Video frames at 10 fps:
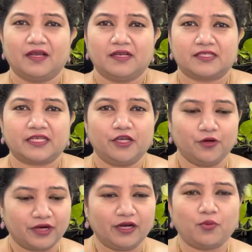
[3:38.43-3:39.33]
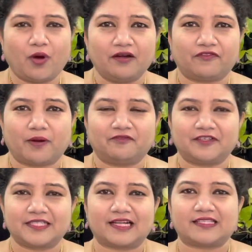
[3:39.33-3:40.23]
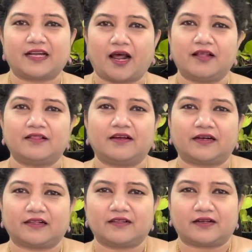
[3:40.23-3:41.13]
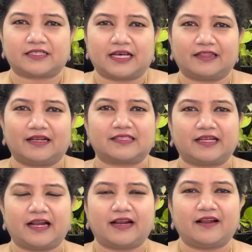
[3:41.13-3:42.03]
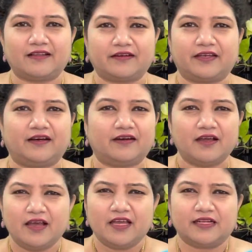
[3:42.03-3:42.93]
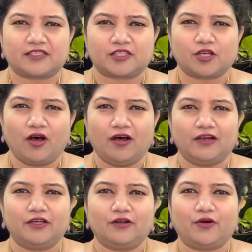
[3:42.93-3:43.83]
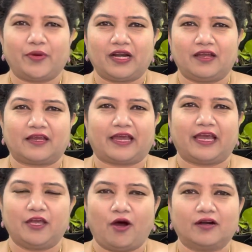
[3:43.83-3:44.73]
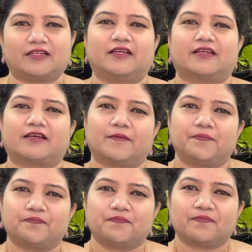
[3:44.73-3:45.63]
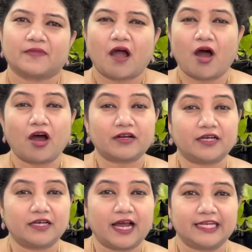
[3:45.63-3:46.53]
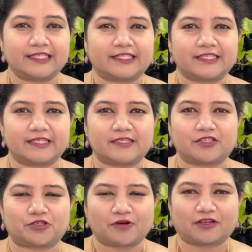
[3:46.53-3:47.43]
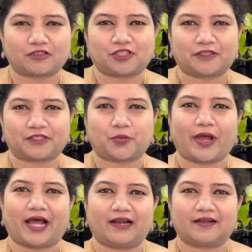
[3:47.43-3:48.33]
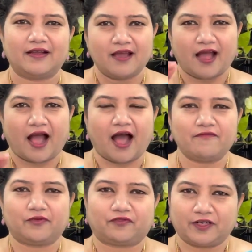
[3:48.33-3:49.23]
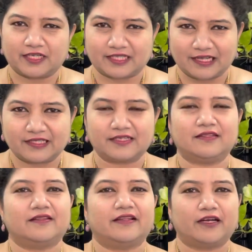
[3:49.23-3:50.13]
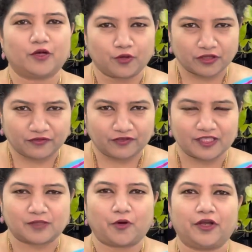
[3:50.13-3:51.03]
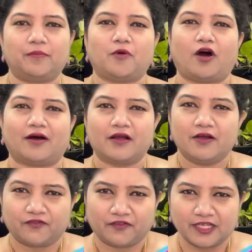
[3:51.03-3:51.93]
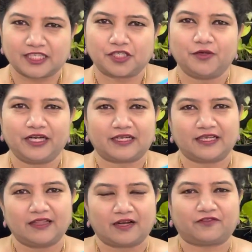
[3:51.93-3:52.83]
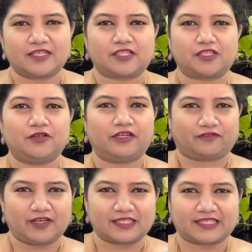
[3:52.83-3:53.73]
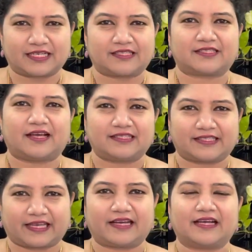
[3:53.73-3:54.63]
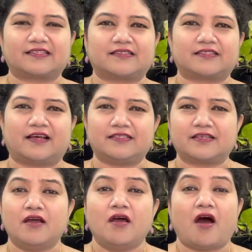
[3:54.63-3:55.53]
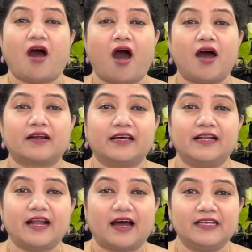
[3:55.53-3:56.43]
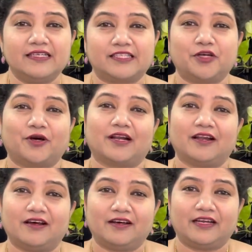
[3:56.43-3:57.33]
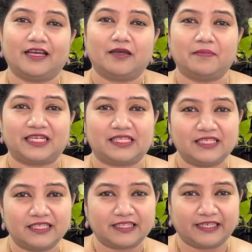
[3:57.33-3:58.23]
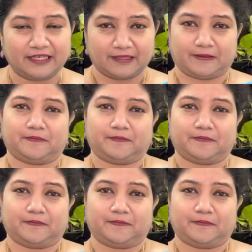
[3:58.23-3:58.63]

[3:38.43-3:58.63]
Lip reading: See, you read one from first lesson, another at the 10th lesson and another here. It's all, very chaotic. Organize, structure it well. Have a first lesson, then go to the first poem or first unit. In that first unit, first exercise, second exercise. Organize your learning material.